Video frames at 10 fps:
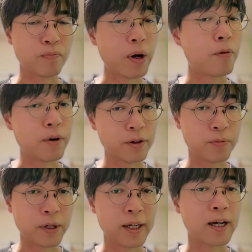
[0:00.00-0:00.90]
powered
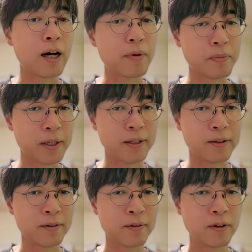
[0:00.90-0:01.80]
by
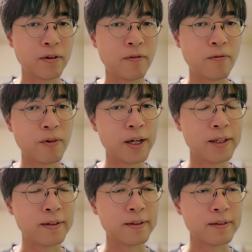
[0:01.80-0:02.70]
government
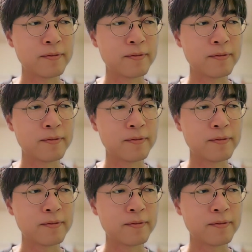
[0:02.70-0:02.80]
when